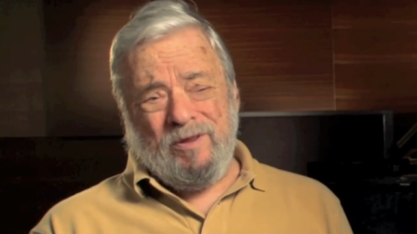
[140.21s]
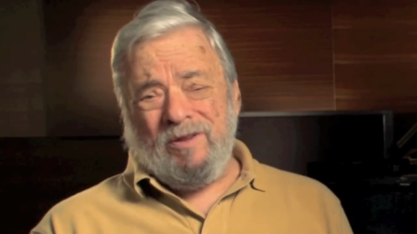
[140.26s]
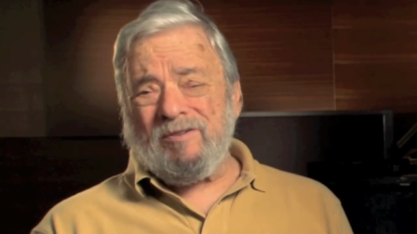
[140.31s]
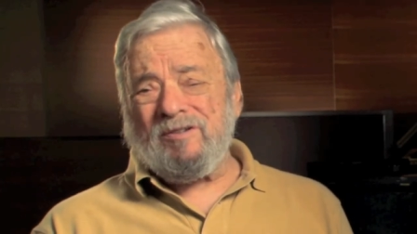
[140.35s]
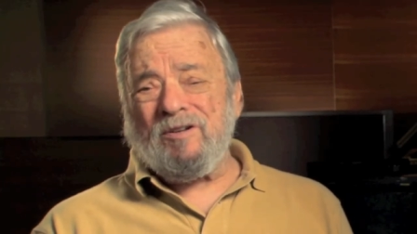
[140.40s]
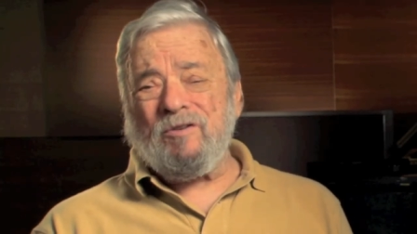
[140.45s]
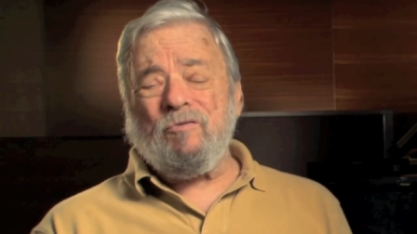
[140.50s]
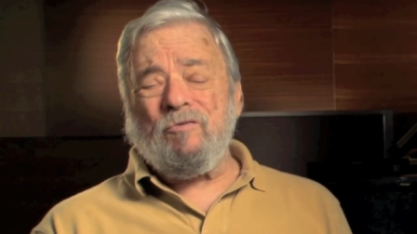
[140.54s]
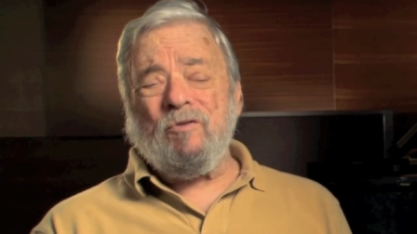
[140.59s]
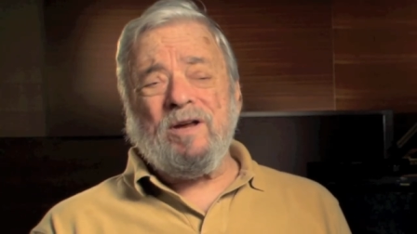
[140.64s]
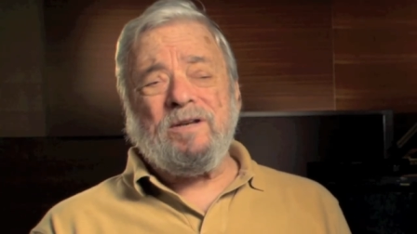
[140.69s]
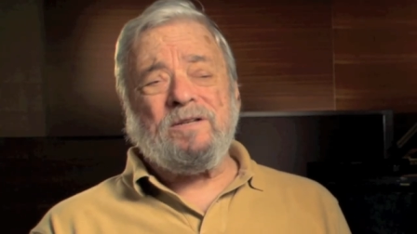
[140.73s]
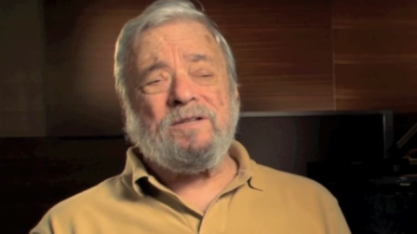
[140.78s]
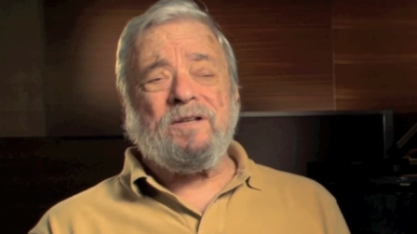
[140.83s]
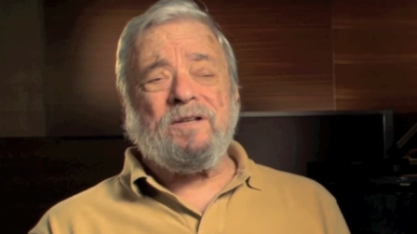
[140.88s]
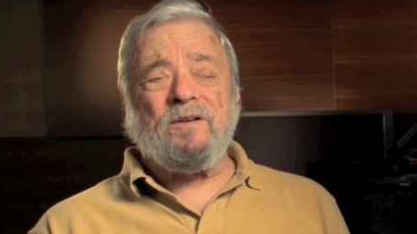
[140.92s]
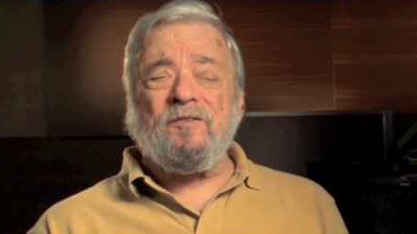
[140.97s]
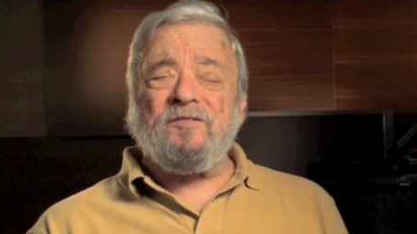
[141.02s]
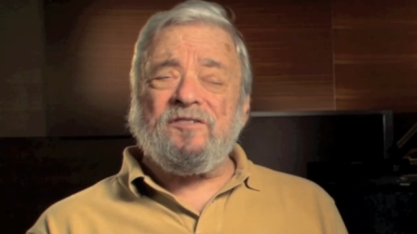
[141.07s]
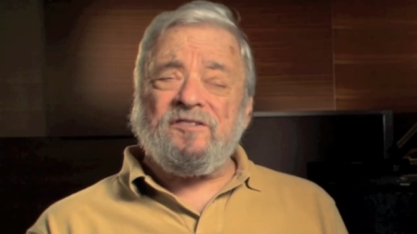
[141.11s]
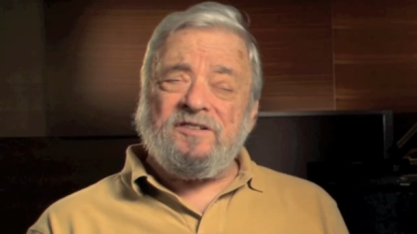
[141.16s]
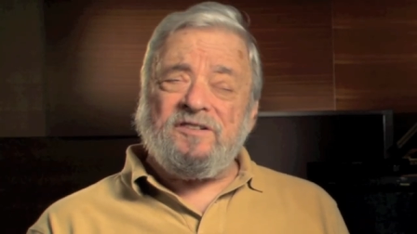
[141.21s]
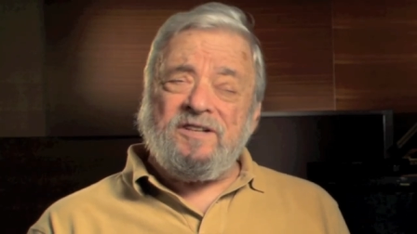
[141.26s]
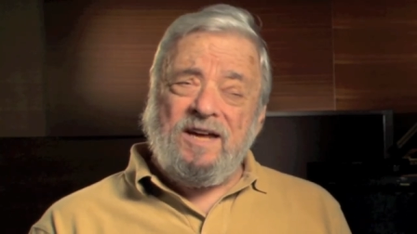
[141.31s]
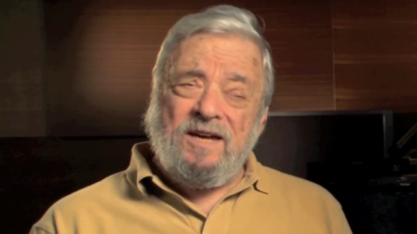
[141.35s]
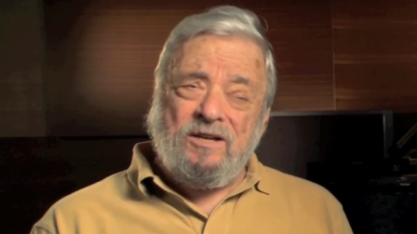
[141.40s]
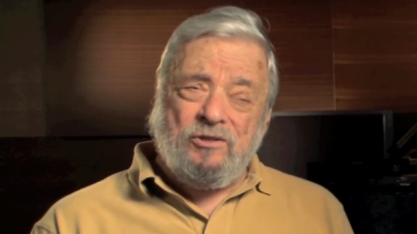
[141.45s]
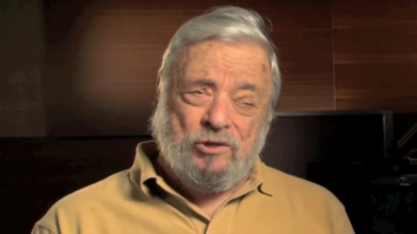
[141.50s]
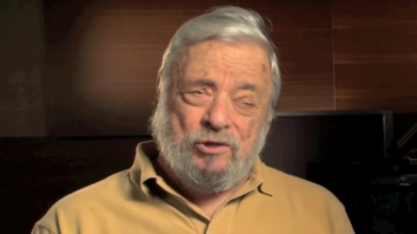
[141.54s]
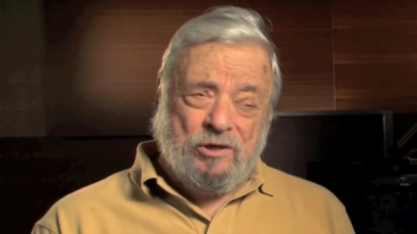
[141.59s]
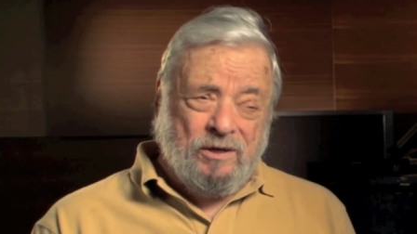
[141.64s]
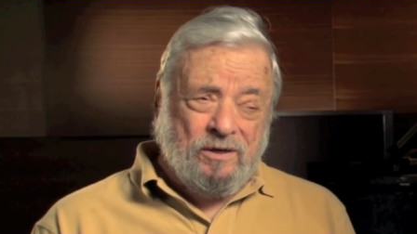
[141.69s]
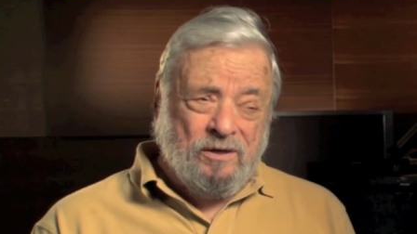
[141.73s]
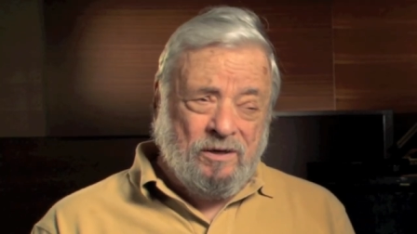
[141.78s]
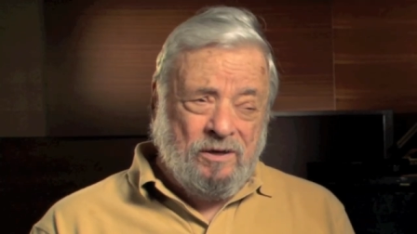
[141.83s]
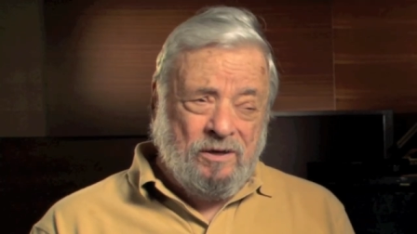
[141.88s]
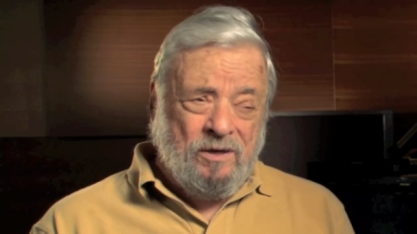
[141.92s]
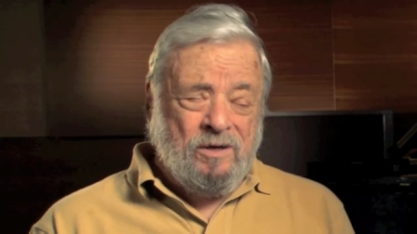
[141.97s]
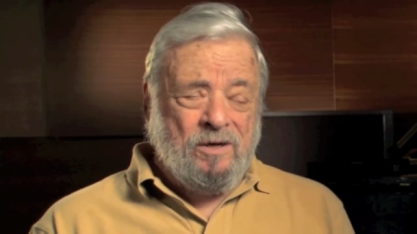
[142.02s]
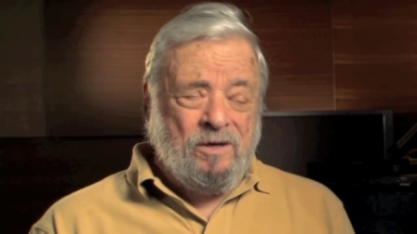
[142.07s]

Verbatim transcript: there's a great deal of staging